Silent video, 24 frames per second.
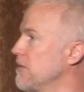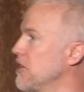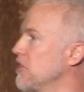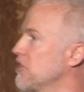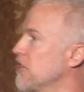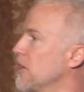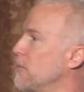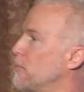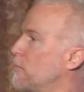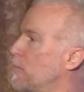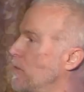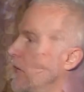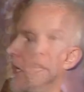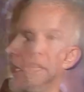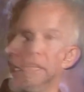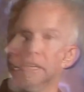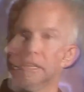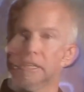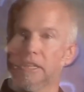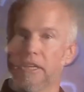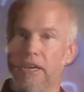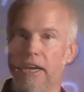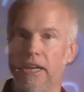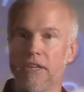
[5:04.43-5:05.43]
this
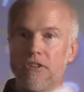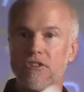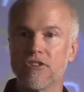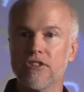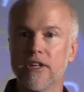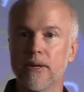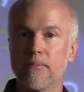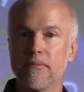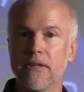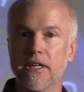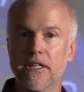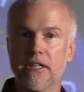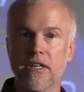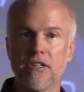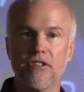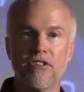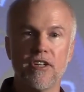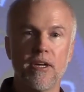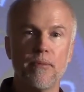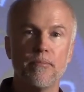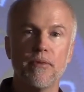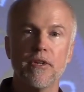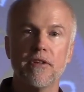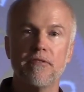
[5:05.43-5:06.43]
umbrella concept that
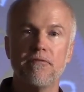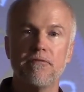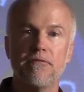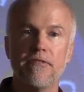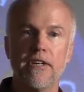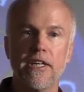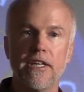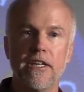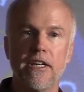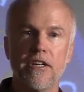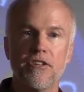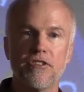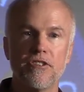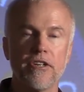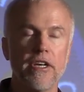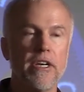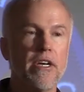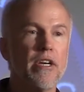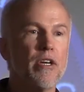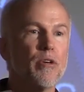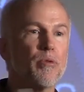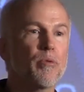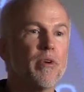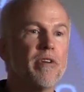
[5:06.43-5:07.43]
contemplative fitness
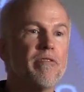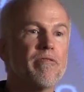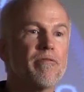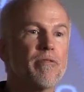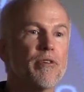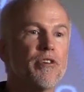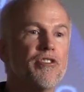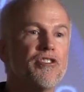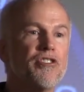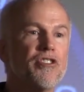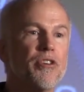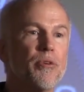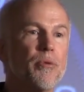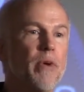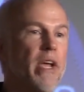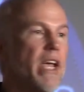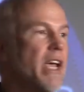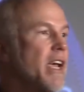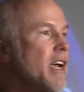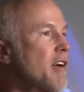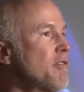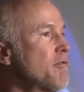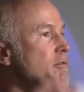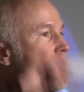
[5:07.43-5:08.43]
refers to
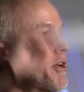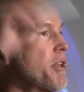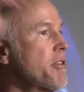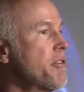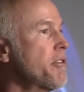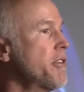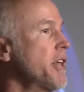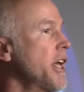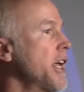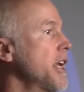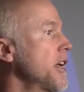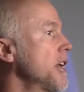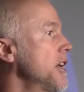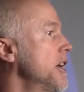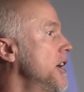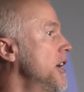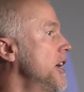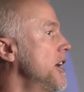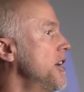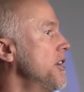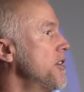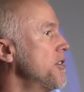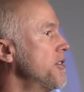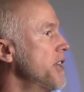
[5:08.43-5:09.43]
everything
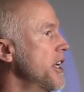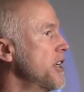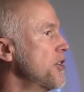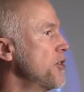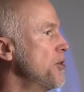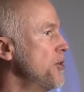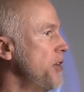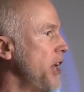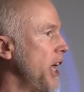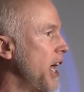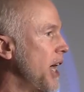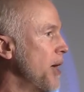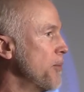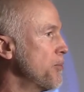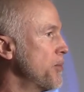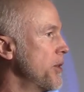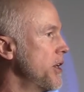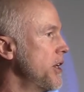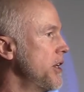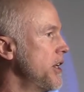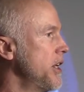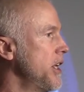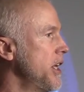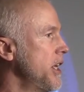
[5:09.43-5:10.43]
that could
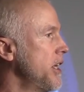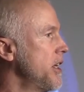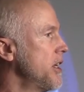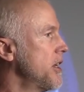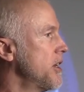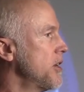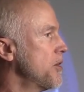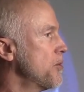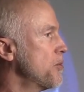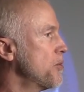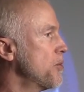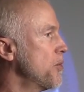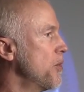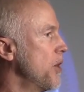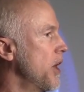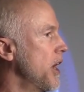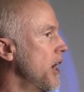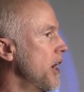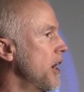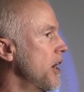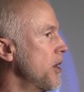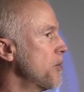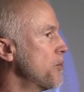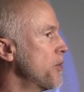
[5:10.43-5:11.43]
happen
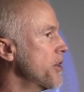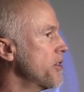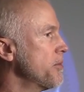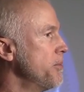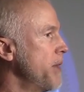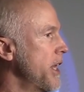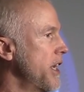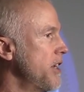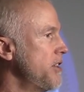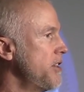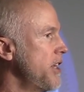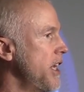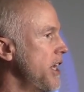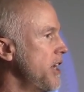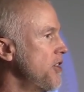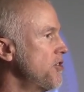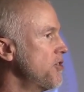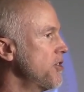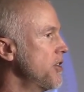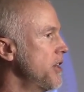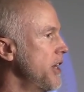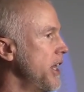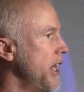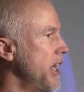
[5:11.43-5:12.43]
uh, with
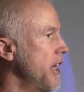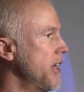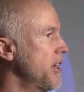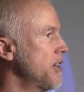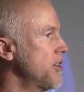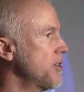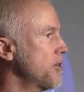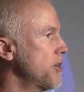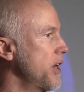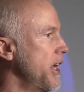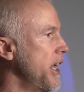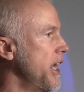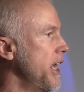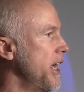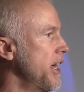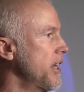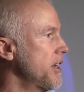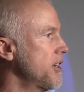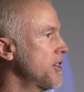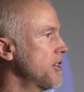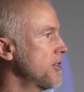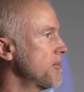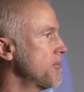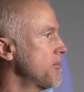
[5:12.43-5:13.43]
meditation and,
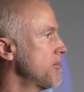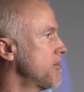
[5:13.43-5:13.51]
and